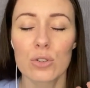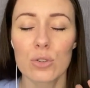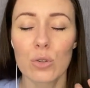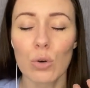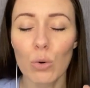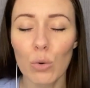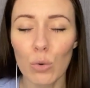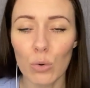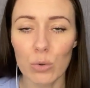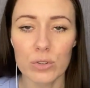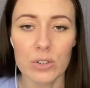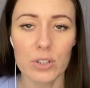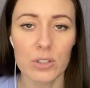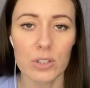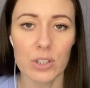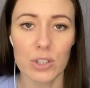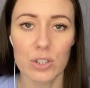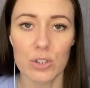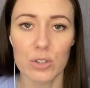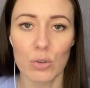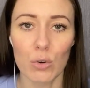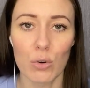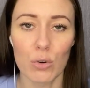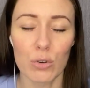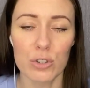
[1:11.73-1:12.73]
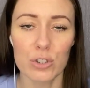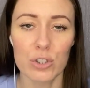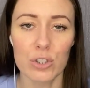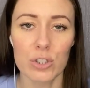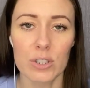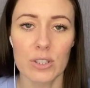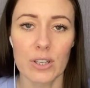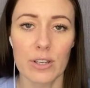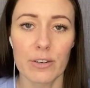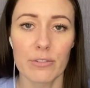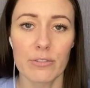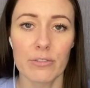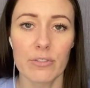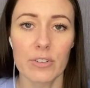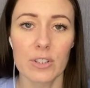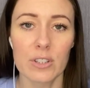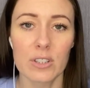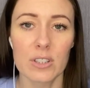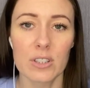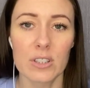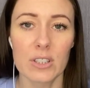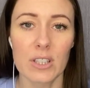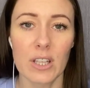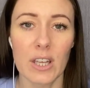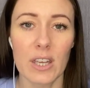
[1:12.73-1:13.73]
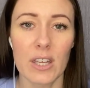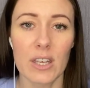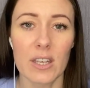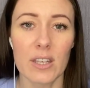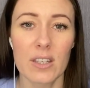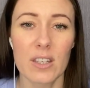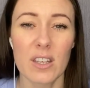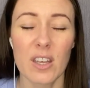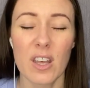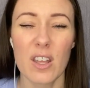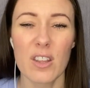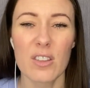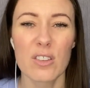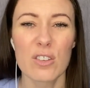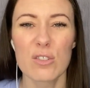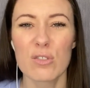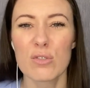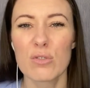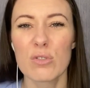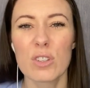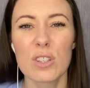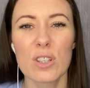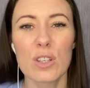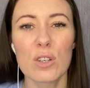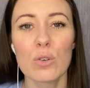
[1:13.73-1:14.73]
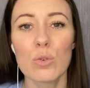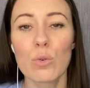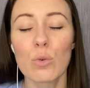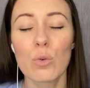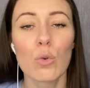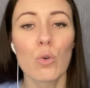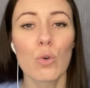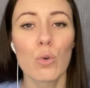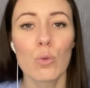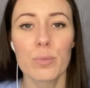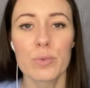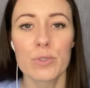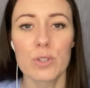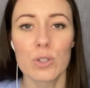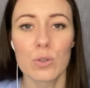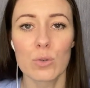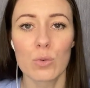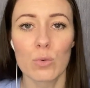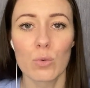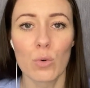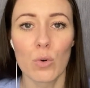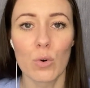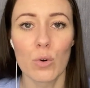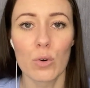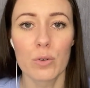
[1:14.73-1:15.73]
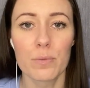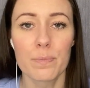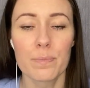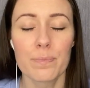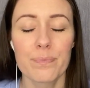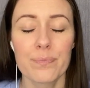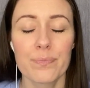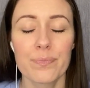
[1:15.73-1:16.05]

total exhaustion and feeling like there's really no hope to go on.